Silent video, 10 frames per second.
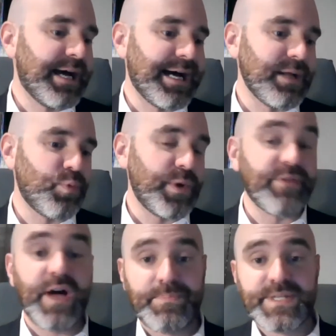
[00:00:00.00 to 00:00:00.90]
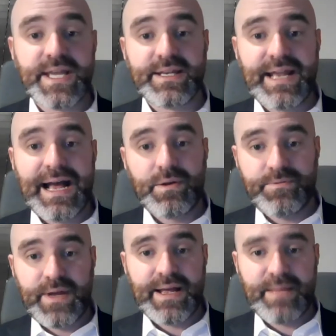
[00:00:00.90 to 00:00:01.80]
we have updated now,
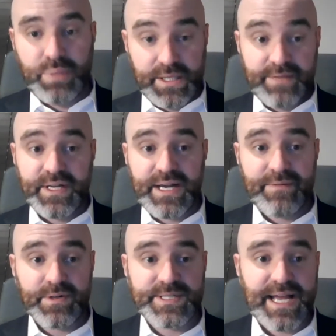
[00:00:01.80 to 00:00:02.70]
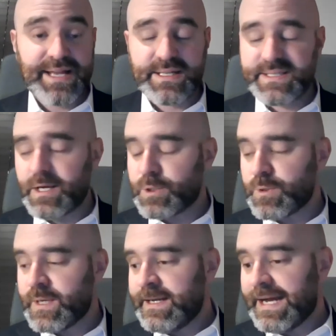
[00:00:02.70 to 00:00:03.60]
I believe the governor signed it. So
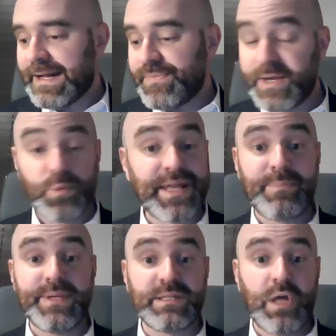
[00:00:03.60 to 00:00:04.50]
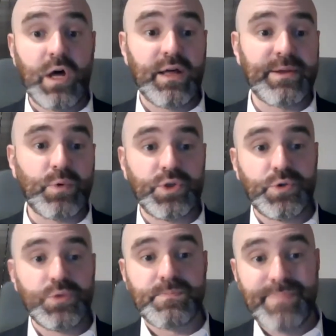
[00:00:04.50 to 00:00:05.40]
it will now be the law that will
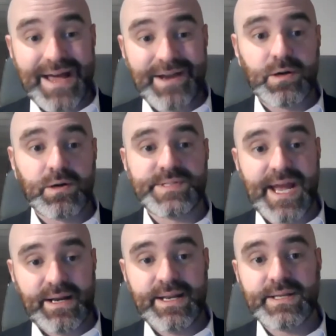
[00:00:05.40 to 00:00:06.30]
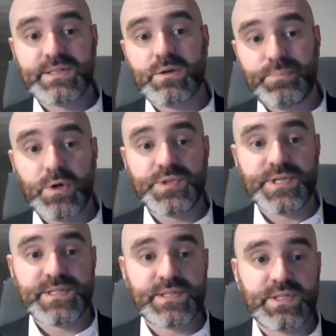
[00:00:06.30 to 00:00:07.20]
use better techniques or
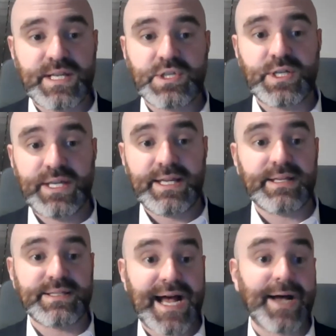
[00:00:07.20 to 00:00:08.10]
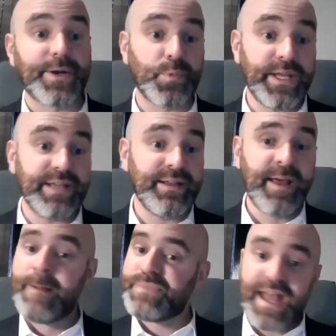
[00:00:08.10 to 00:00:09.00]
approaches to teaching kids how to read.
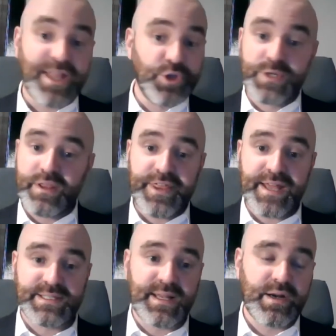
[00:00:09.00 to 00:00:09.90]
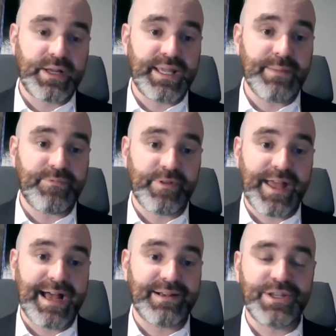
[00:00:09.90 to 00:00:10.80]
And you can thank Senator Kemp for
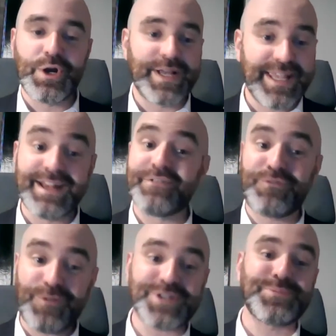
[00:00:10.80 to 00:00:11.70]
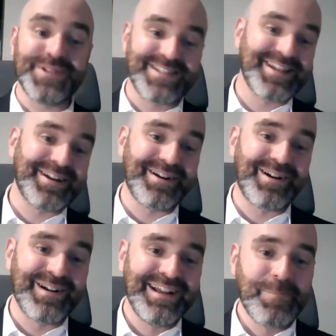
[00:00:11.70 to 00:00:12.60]
that. Again, a freshman senator in